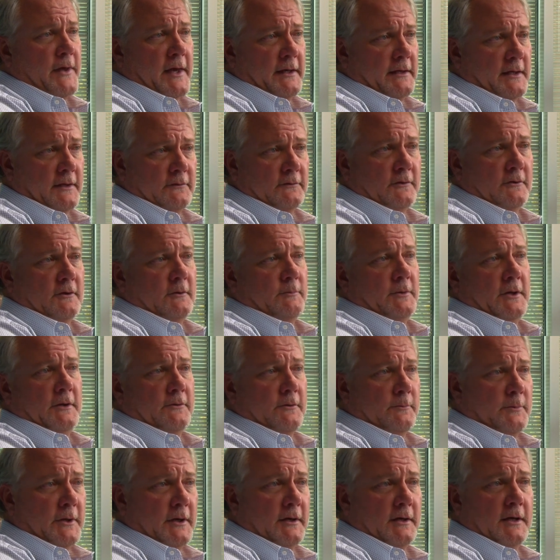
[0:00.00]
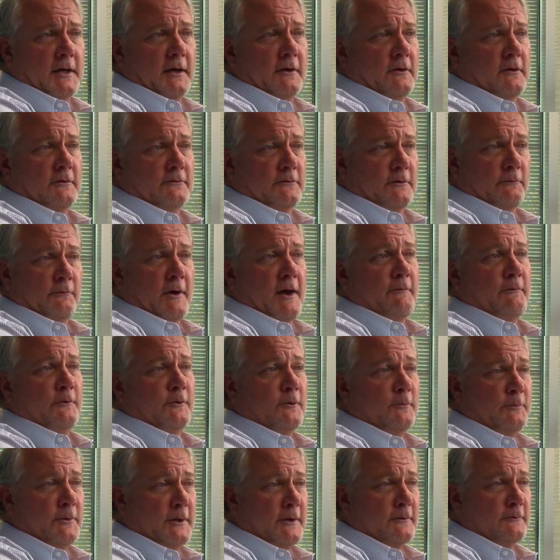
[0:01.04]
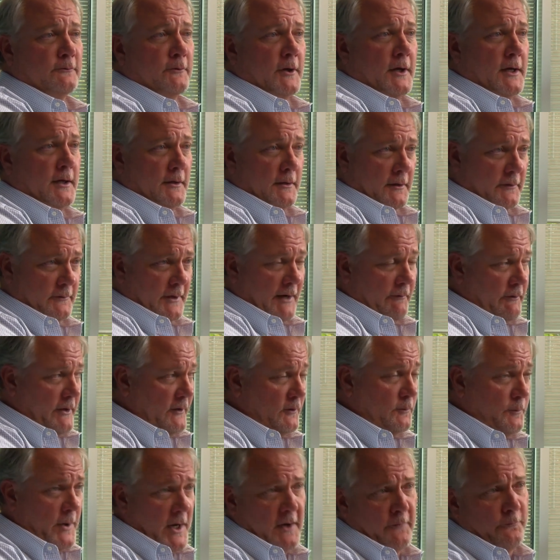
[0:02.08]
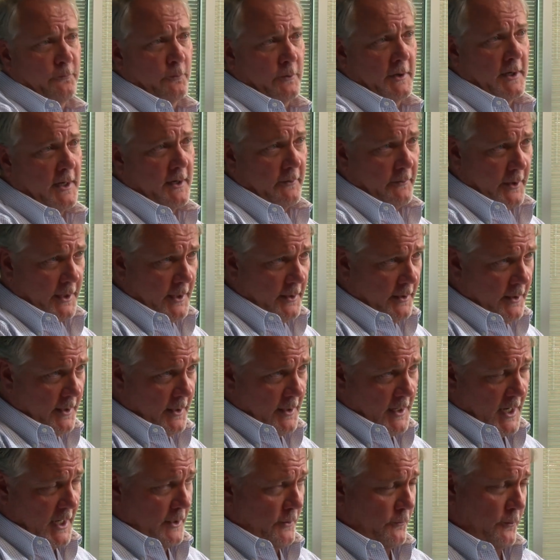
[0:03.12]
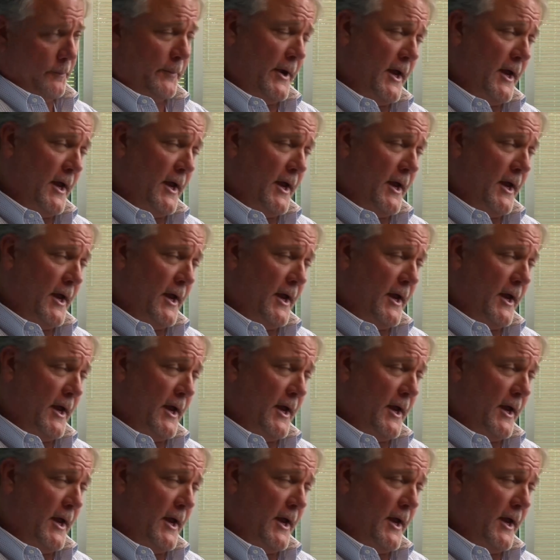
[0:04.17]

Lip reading: thing that's going to be the big kicker is the revenue piece, right? Because everything's paid for now, right? I know they're